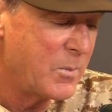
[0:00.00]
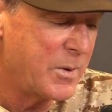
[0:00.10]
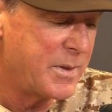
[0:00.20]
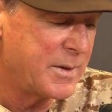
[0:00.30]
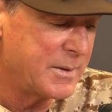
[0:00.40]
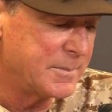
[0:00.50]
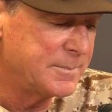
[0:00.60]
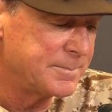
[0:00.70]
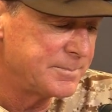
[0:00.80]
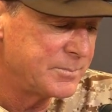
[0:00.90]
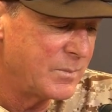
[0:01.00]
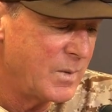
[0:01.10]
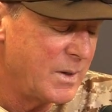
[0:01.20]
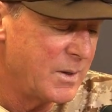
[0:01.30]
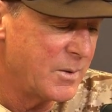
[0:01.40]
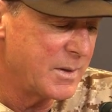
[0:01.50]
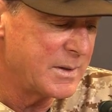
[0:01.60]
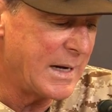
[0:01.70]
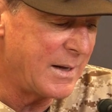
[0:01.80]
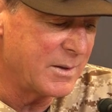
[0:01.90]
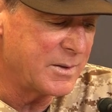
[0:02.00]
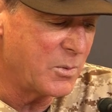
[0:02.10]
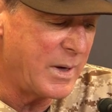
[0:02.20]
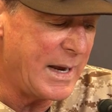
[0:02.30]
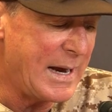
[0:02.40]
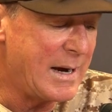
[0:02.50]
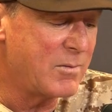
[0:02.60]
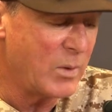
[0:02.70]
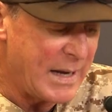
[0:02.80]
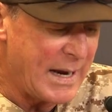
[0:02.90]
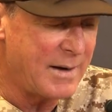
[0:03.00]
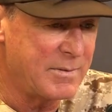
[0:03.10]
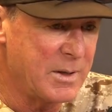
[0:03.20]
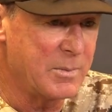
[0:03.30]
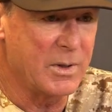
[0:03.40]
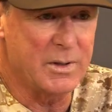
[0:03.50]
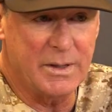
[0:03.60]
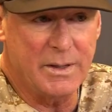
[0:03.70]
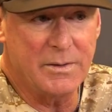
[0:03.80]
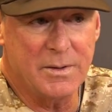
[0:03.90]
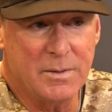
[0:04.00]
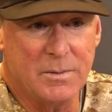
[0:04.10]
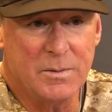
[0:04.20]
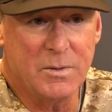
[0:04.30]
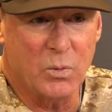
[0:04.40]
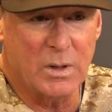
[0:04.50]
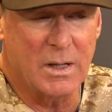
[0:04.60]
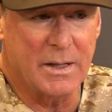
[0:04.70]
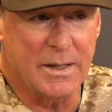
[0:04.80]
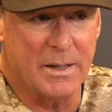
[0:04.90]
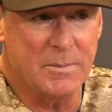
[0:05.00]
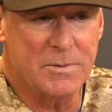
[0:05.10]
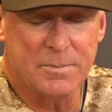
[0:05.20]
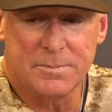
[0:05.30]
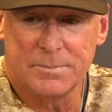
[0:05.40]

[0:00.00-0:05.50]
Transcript: with the, you know, the talent that we have the ability to win a lot of games.